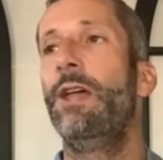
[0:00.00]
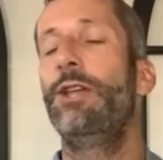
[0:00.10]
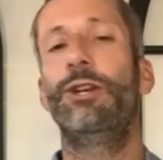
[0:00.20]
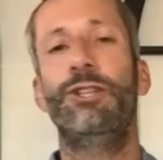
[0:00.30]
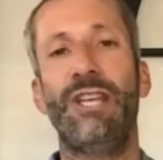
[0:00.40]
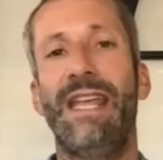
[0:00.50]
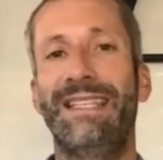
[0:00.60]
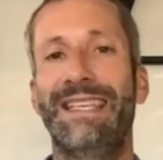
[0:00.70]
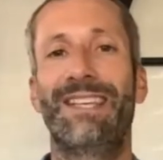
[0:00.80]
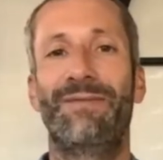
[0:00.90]
Your
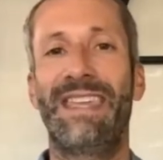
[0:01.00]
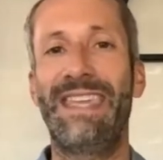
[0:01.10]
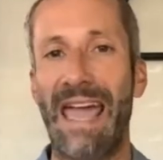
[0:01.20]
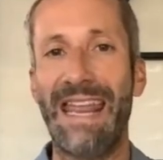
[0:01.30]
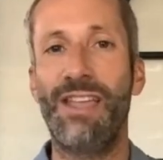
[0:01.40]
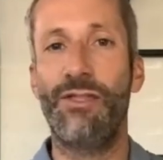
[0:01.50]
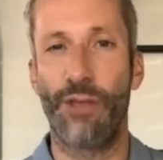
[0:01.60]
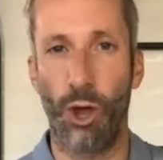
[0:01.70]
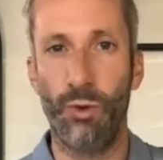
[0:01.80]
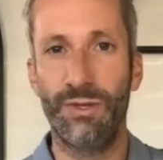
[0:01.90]
chances of getting
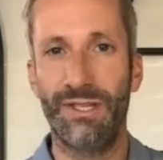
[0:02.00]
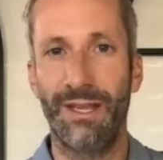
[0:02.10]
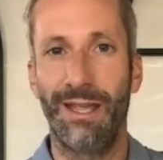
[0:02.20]
those